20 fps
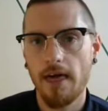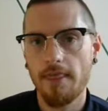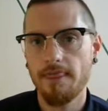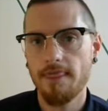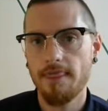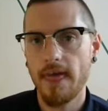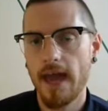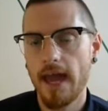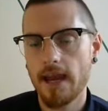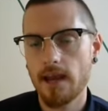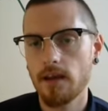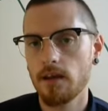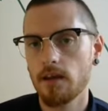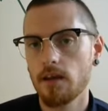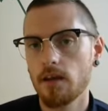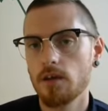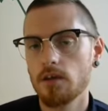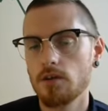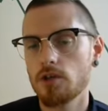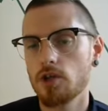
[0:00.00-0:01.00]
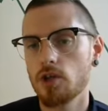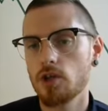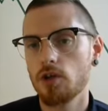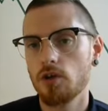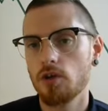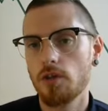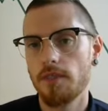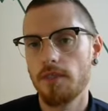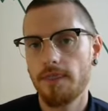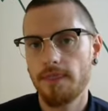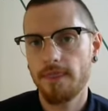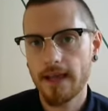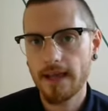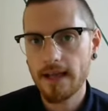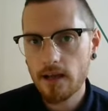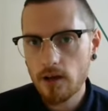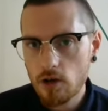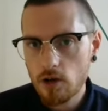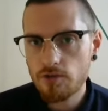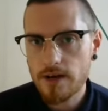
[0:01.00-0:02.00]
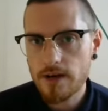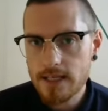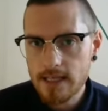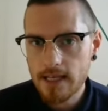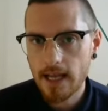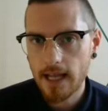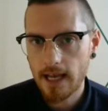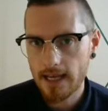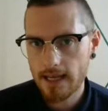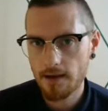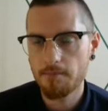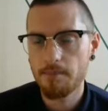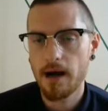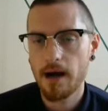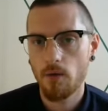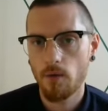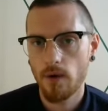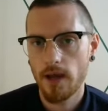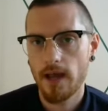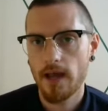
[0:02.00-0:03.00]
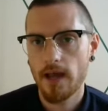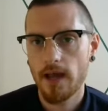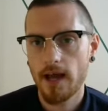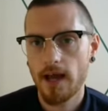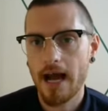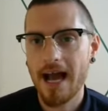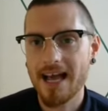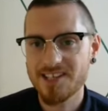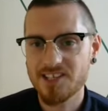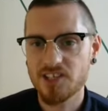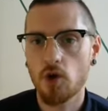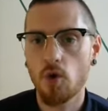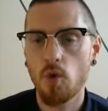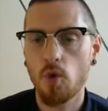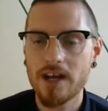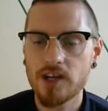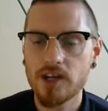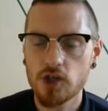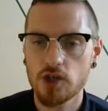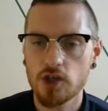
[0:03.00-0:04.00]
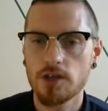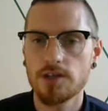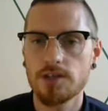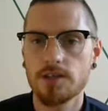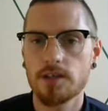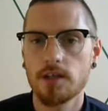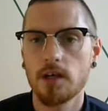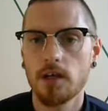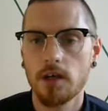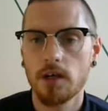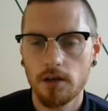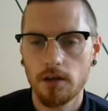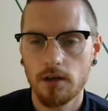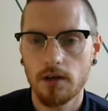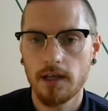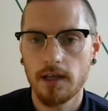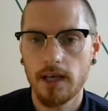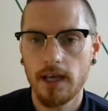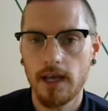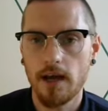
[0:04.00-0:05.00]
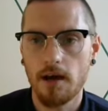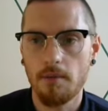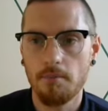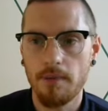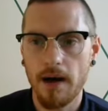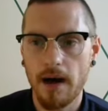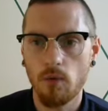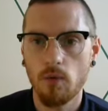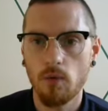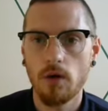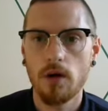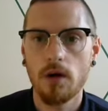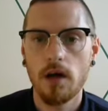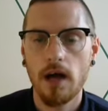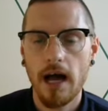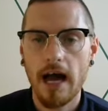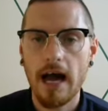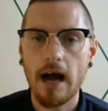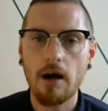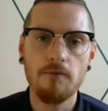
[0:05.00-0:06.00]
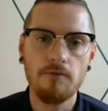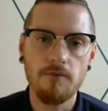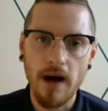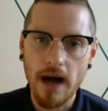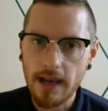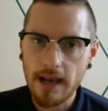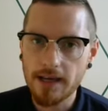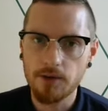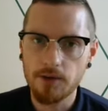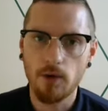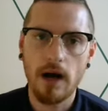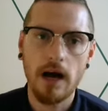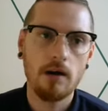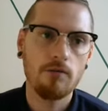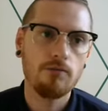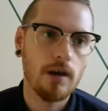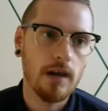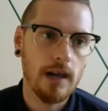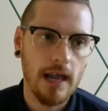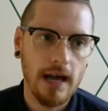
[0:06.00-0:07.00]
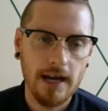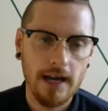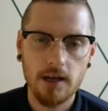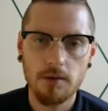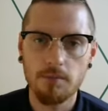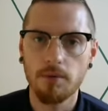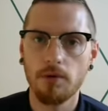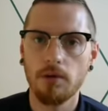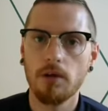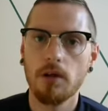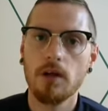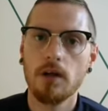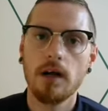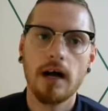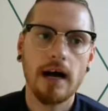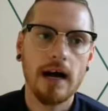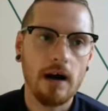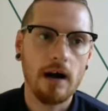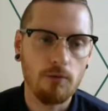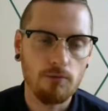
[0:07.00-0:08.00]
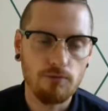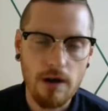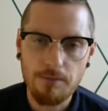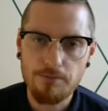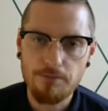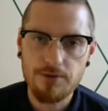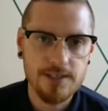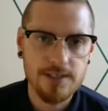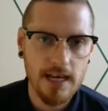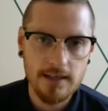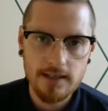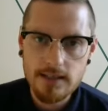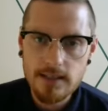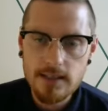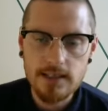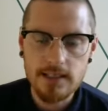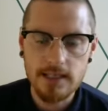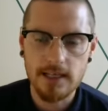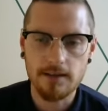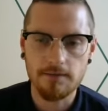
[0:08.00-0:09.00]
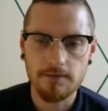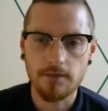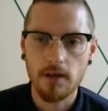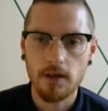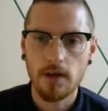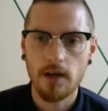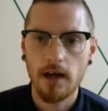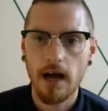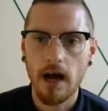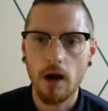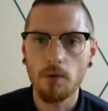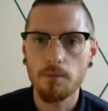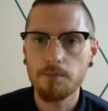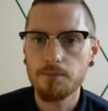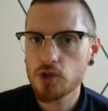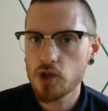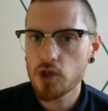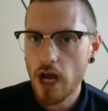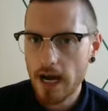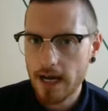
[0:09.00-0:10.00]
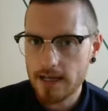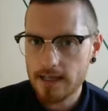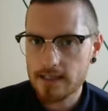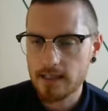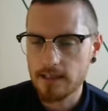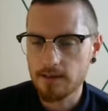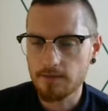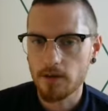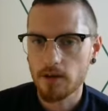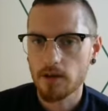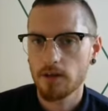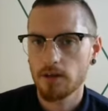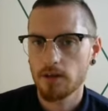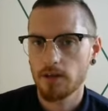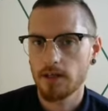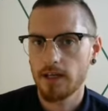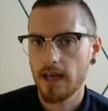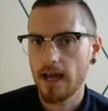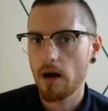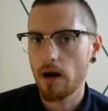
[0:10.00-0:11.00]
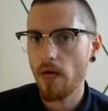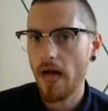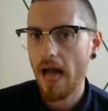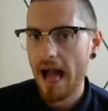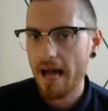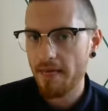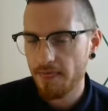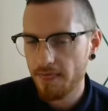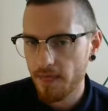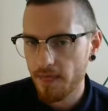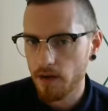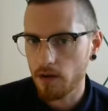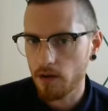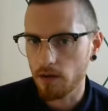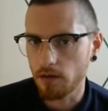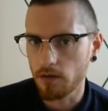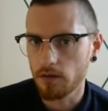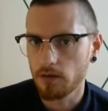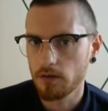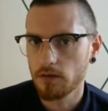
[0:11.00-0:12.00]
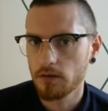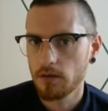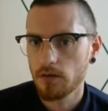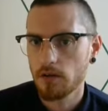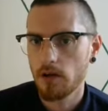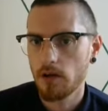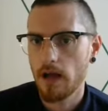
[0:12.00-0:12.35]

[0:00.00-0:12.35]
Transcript: and then to think critically about it, ask questions, okay, about how valid or how reliable, how representative, how objective, okay, how ethical,